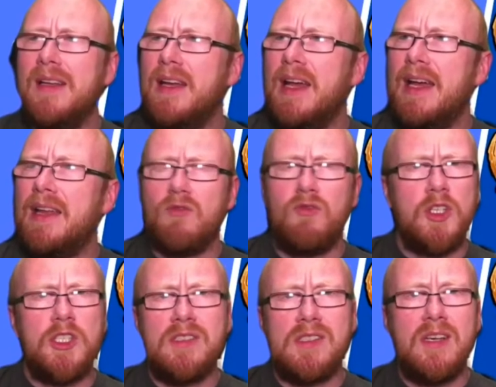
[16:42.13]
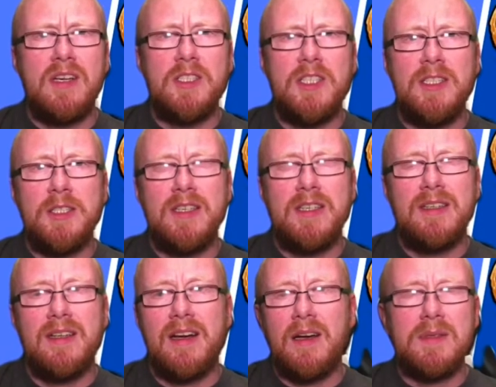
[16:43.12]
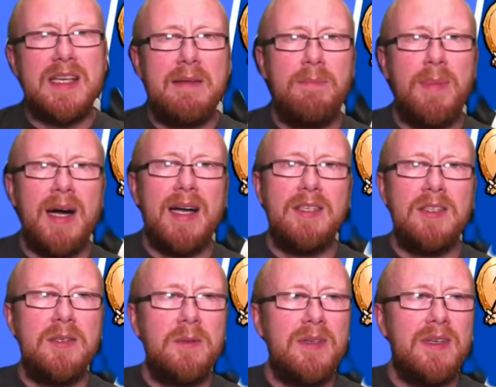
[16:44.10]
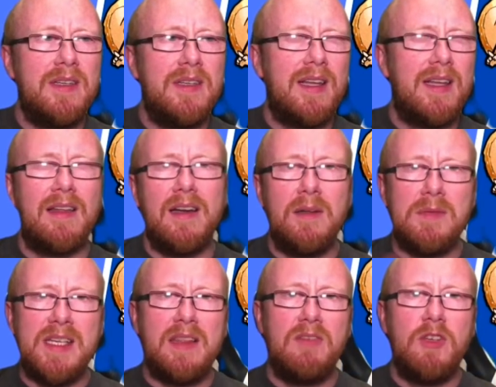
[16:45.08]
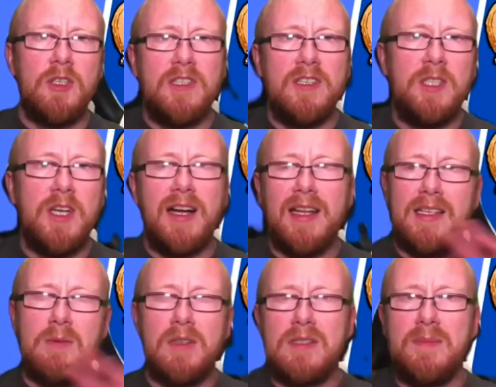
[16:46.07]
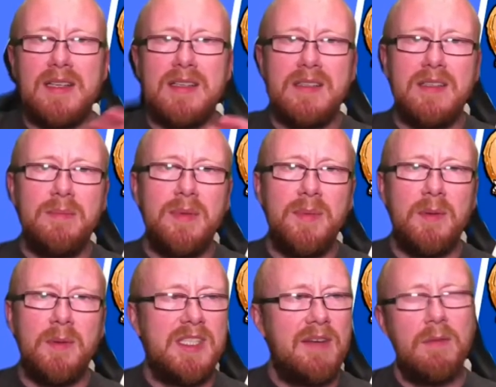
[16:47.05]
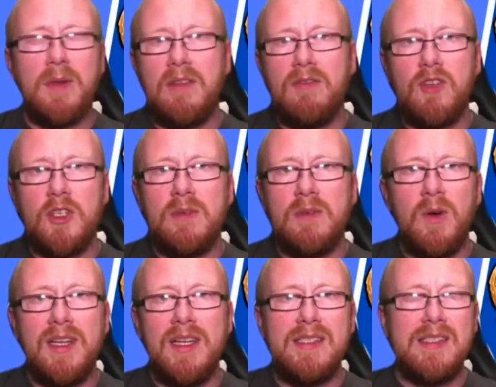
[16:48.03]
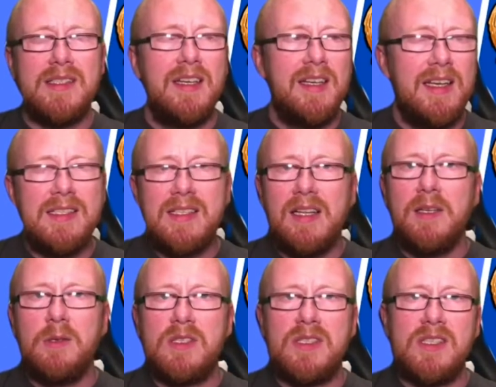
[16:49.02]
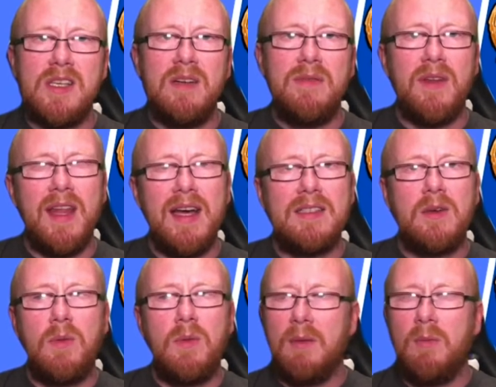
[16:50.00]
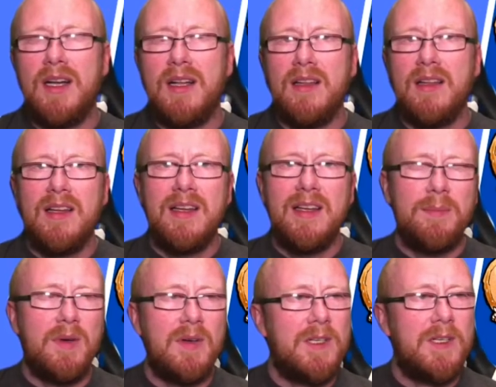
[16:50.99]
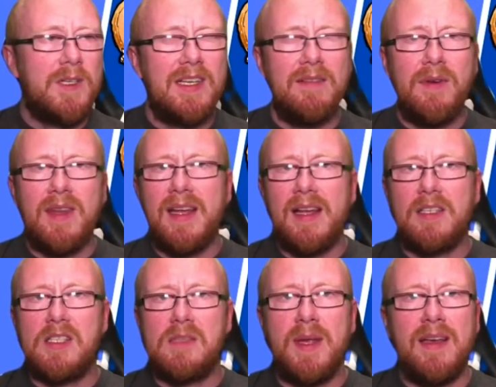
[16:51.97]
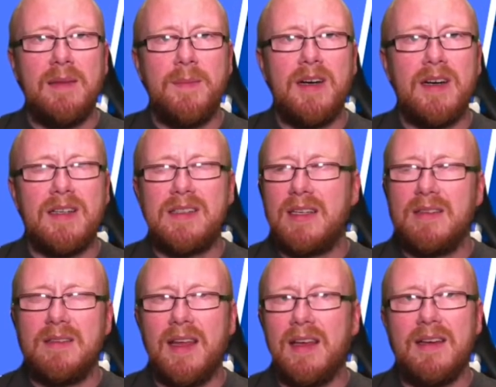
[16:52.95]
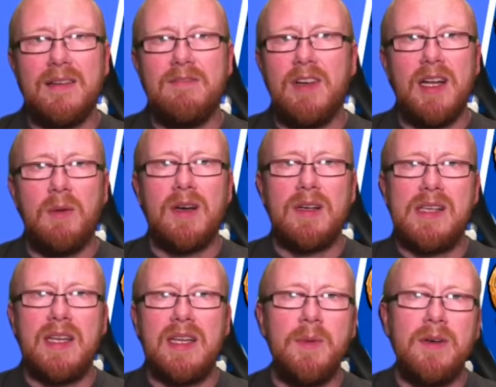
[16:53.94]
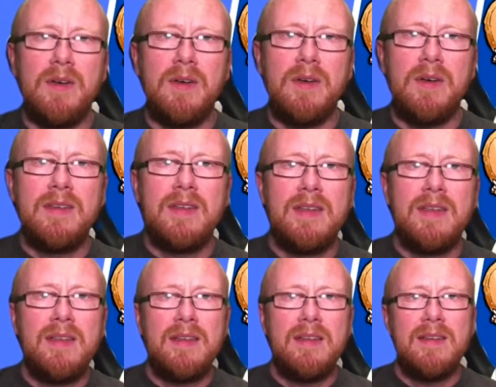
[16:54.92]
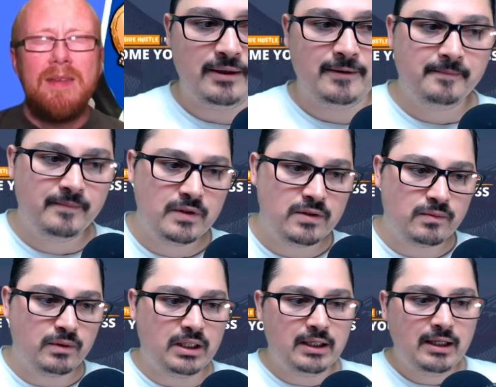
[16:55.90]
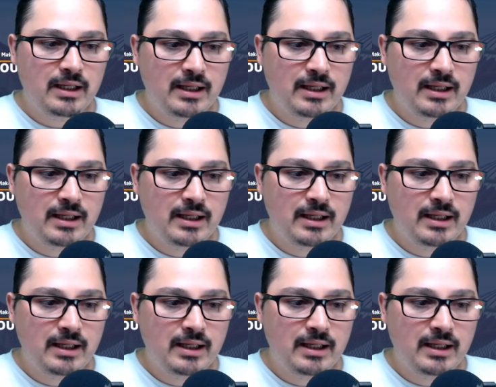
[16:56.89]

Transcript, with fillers: uh, the Russian search engine. I always get Baidu, and like I always get the Russian and Chinese ones mixed up. But whichever uh-huh. one the Russian one is, he still uses SER for that quite well. But for the English-speaking markets, I don't think it really works anymore. Sweet, sweet.